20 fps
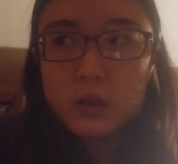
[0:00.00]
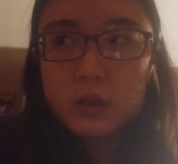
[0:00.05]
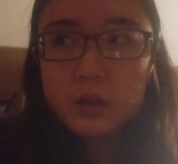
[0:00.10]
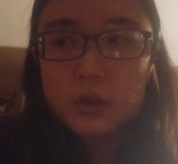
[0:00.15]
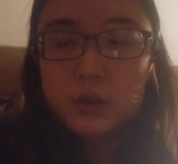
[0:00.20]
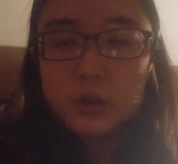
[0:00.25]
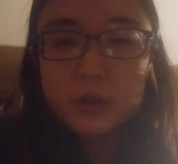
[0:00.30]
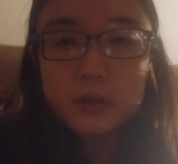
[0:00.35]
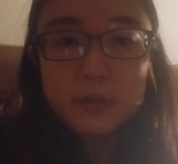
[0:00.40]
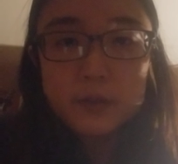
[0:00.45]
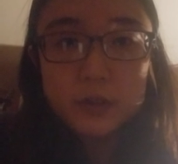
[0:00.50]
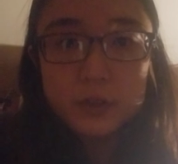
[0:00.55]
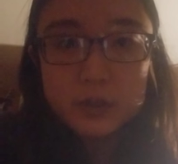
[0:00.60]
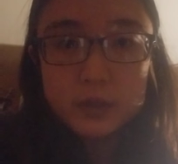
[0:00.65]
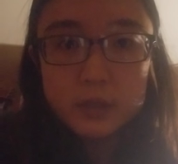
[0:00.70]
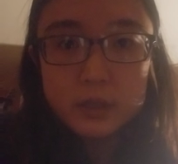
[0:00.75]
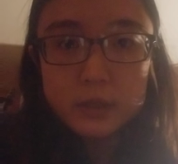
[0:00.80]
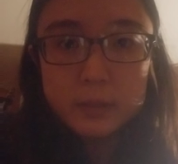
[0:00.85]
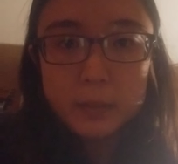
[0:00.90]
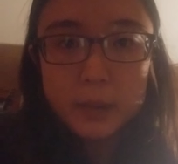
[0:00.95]
good
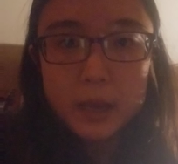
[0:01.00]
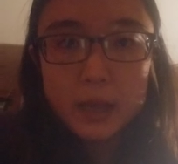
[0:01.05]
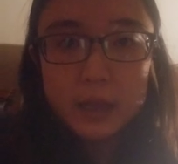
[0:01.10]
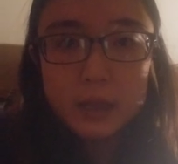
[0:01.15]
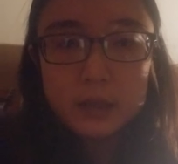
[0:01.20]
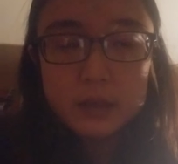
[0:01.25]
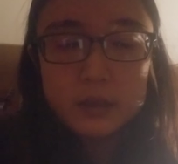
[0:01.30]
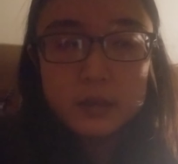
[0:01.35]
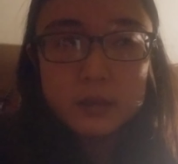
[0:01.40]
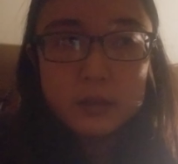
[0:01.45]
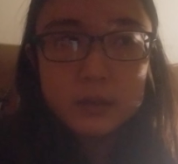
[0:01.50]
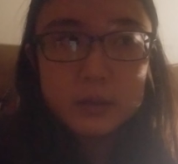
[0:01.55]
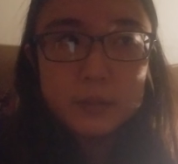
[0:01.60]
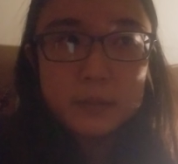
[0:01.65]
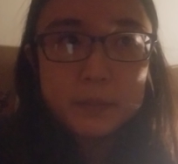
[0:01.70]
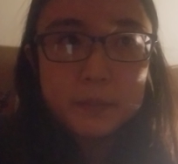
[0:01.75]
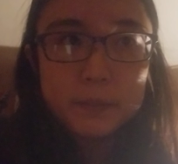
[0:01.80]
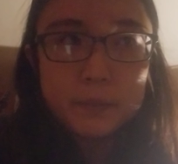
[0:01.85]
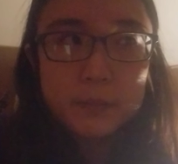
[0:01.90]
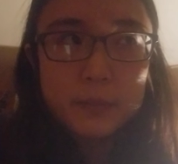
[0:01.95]
versus bad,
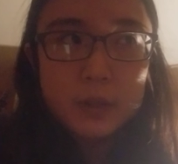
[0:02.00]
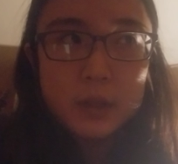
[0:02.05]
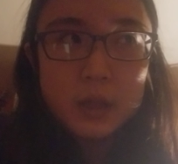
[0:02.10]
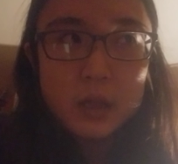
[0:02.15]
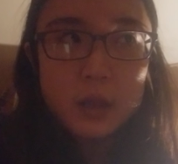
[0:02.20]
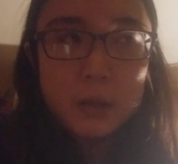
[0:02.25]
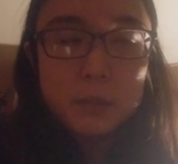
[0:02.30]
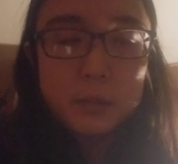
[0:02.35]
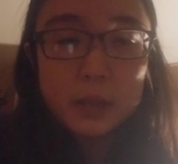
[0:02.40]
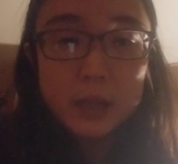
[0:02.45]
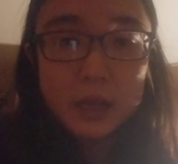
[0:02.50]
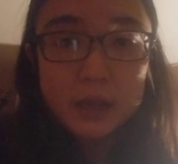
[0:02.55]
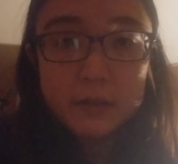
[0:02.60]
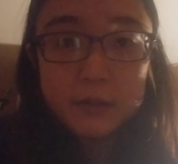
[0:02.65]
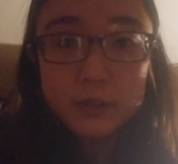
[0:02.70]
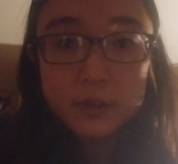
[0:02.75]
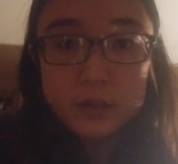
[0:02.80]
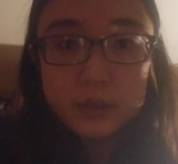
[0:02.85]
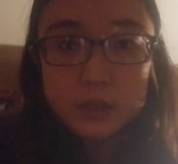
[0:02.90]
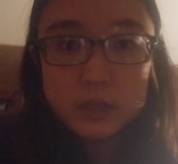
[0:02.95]
black
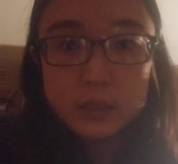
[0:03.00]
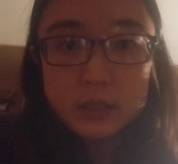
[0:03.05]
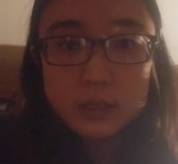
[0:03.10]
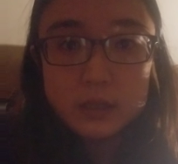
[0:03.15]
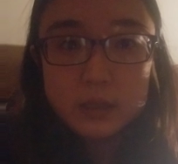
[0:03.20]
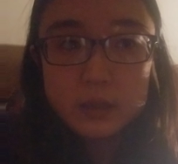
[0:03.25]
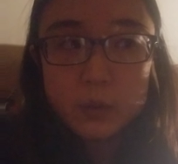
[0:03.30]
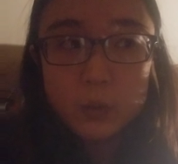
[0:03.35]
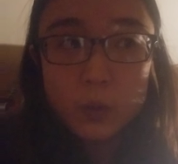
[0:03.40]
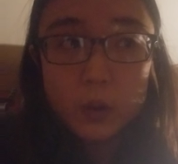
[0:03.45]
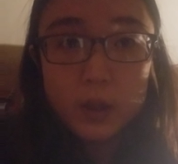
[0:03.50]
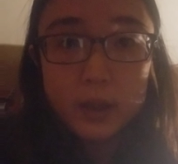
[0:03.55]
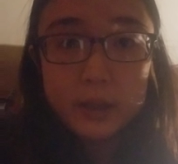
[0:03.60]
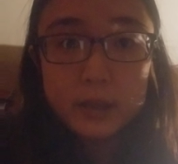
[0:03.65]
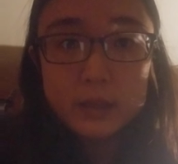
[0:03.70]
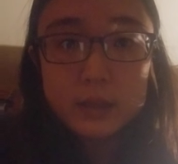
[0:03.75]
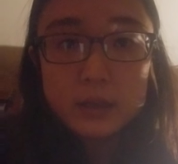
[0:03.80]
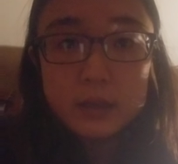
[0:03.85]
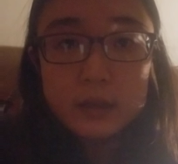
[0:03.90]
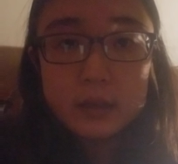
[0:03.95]
versus
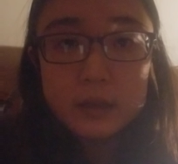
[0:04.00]
white,